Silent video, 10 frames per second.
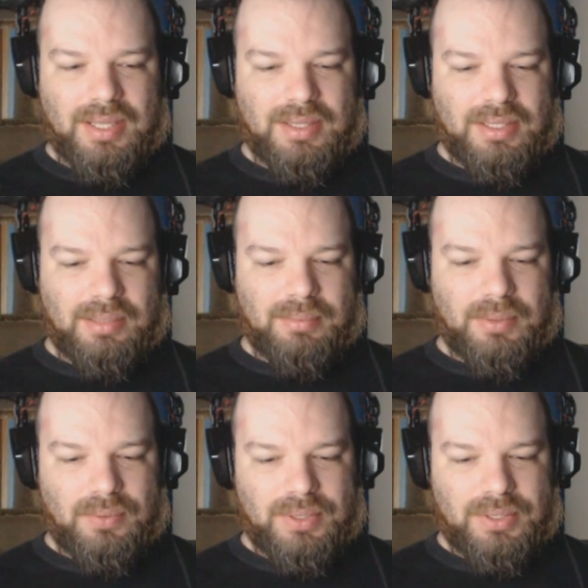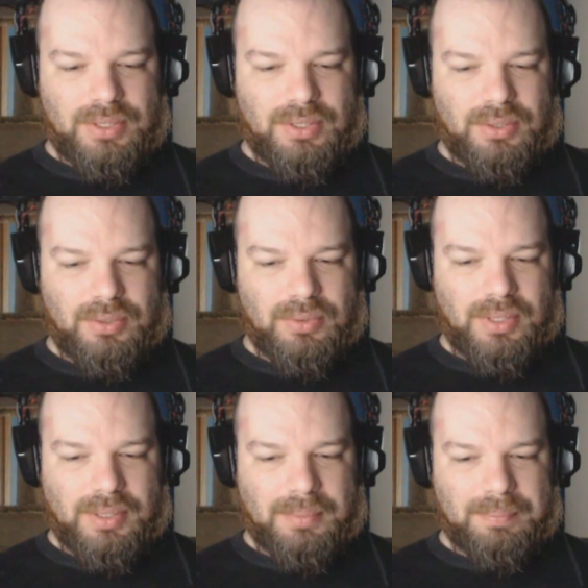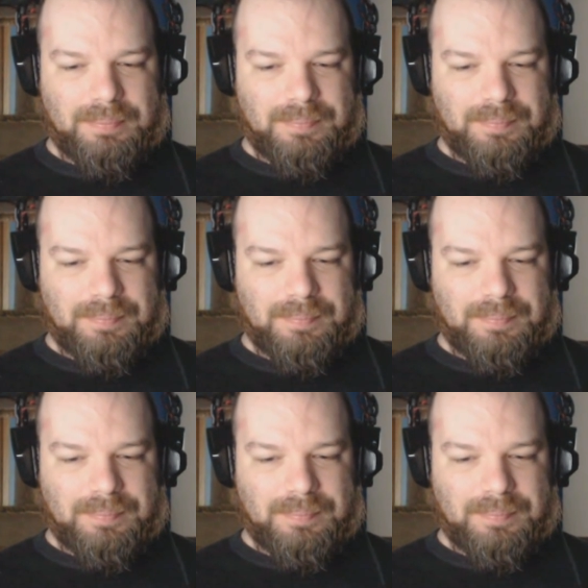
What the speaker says: I think I'm going to do